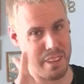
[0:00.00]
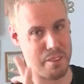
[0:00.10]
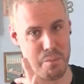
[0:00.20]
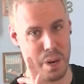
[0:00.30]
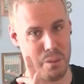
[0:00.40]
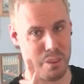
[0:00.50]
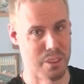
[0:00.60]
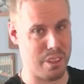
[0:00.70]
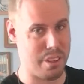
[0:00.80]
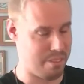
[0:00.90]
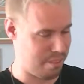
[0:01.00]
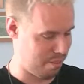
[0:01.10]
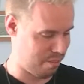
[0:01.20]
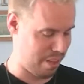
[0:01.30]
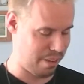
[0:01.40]
That's my will
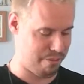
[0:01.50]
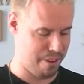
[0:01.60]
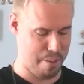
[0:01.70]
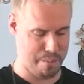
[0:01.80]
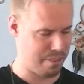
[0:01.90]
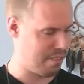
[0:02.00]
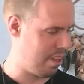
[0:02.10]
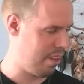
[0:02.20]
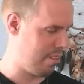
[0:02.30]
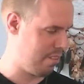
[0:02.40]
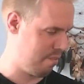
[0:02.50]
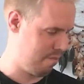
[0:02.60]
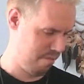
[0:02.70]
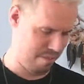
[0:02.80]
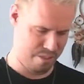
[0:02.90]
and, like, fabrics and
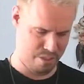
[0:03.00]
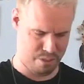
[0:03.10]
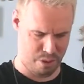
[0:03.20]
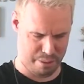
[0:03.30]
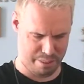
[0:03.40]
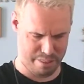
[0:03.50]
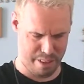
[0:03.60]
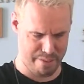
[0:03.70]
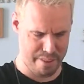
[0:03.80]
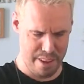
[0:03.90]
sewing stuff.